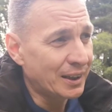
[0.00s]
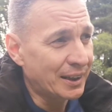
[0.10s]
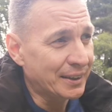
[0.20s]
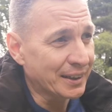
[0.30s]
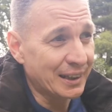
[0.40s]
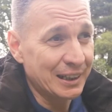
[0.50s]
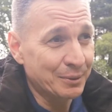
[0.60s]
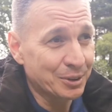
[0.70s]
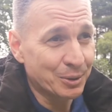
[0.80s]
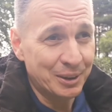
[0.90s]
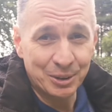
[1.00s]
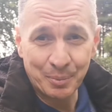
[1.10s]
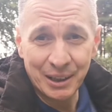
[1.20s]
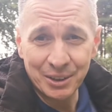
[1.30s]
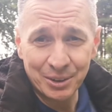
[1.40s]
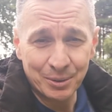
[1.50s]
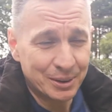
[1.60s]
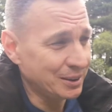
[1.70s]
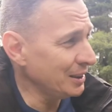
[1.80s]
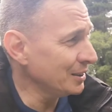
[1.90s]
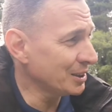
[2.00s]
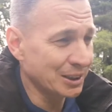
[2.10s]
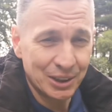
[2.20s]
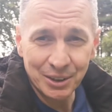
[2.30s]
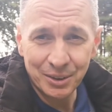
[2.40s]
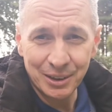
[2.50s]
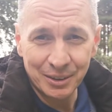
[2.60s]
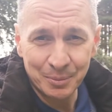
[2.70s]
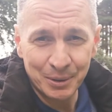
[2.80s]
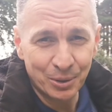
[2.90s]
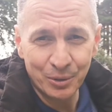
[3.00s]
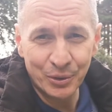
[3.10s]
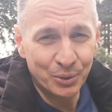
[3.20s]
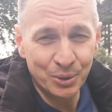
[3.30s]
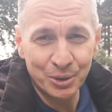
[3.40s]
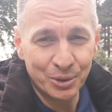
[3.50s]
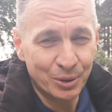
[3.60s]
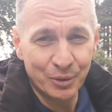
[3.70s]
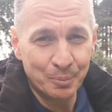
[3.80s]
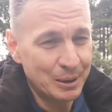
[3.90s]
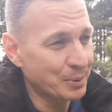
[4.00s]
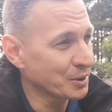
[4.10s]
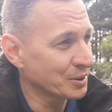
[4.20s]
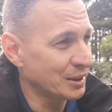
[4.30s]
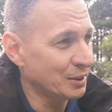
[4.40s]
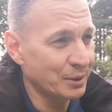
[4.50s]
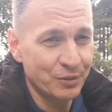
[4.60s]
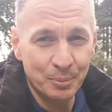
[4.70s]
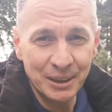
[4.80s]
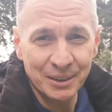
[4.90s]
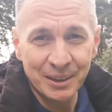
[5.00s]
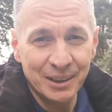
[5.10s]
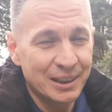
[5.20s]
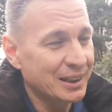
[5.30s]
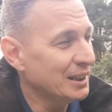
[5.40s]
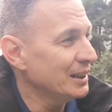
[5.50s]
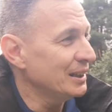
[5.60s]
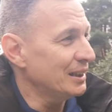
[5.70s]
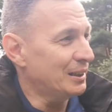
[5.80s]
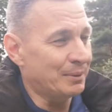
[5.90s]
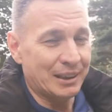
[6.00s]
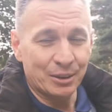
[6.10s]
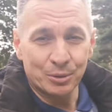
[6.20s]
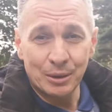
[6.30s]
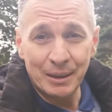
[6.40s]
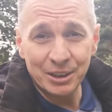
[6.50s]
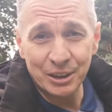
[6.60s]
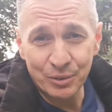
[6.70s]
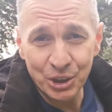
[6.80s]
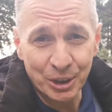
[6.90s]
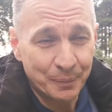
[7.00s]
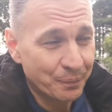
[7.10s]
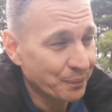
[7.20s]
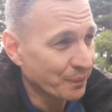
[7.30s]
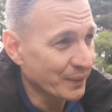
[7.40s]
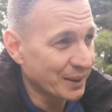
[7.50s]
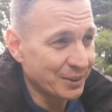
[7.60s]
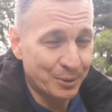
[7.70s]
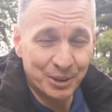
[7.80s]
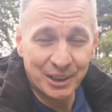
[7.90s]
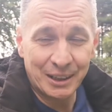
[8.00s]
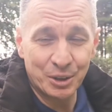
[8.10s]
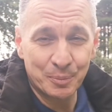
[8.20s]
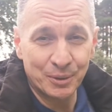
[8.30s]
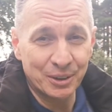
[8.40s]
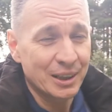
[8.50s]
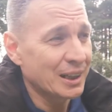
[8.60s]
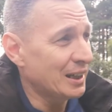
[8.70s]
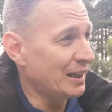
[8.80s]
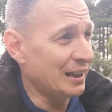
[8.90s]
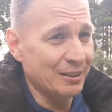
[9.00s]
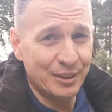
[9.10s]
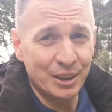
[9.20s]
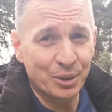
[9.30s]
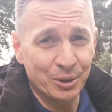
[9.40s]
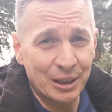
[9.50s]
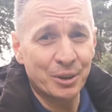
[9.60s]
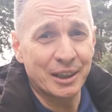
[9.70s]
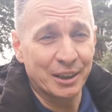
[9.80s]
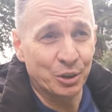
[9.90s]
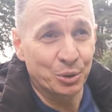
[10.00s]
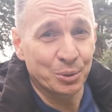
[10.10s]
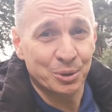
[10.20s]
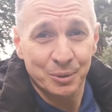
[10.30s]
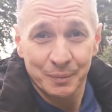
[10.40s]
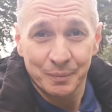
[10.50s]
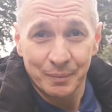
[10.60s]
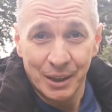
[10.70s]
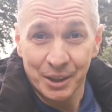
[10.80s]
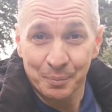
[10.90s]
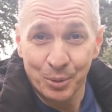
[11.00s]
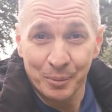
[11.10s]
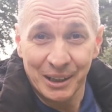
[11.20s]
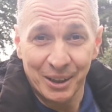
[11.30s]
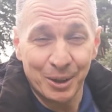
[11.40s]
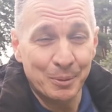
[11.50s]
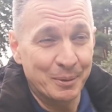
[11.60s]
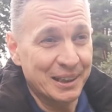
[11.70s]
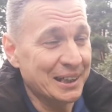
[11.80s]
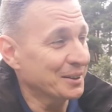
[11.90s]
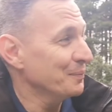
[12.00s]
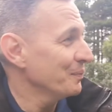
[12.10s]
And the guy was quite surprised because he was like, "Yeah, he signed yesterday. It's been all over the news, all over the papers. Where have you been?" And my dad goes, "Well, I'm actually in Russia." To which the guy responded, "Aye, very good. I'll crack the jokes," and promptly hung up on my dad,